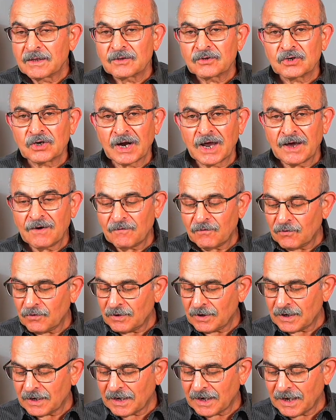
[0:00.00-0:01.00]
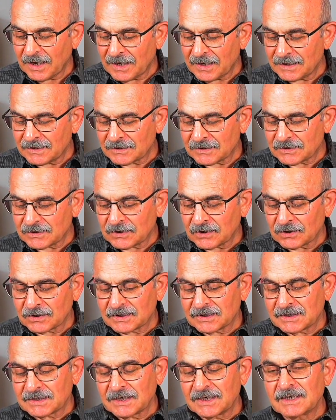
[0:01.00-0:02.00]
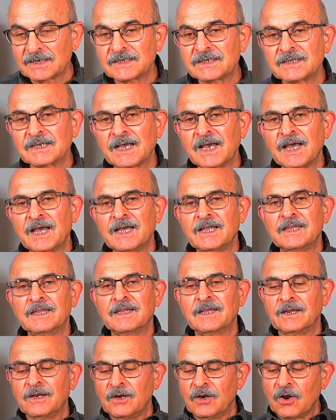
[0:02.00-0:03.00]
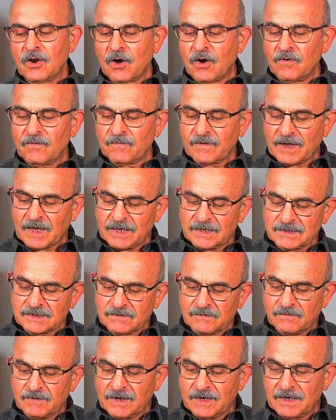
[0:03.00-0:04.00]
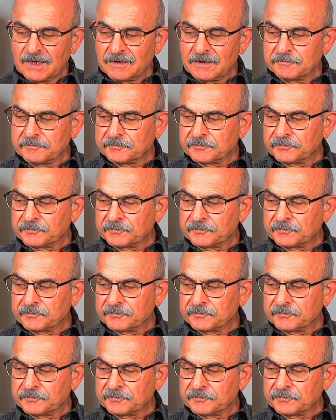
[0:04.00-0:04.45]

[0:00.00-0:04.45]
travel and success and love as well.